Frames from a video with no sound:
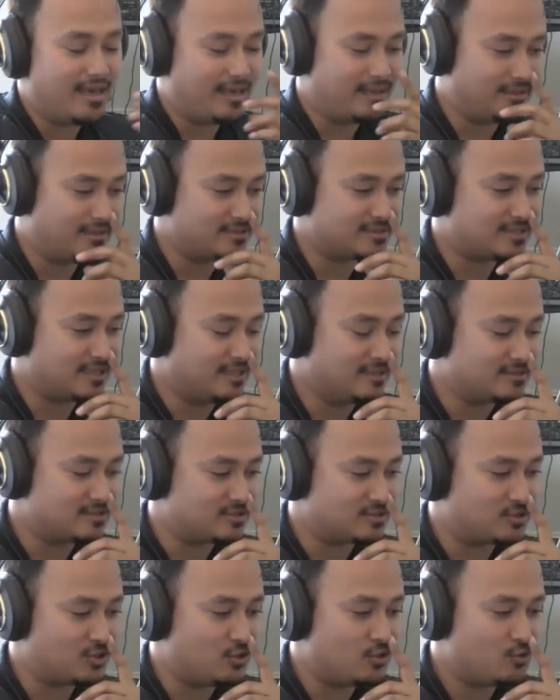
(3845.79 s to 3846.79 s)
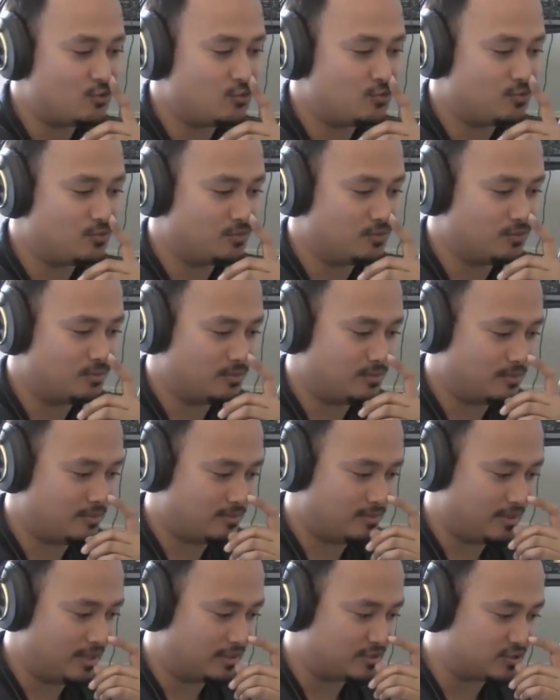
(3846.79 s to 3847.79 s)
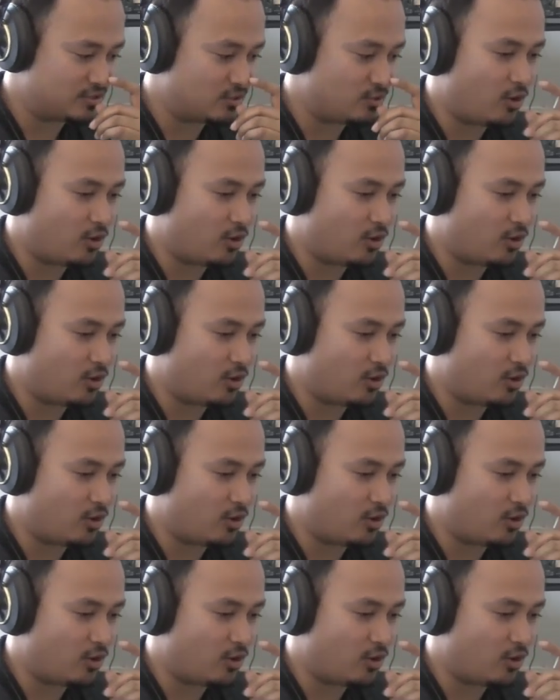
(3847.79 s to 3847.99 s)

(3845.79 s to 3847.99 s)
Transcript: And it's it's so it's so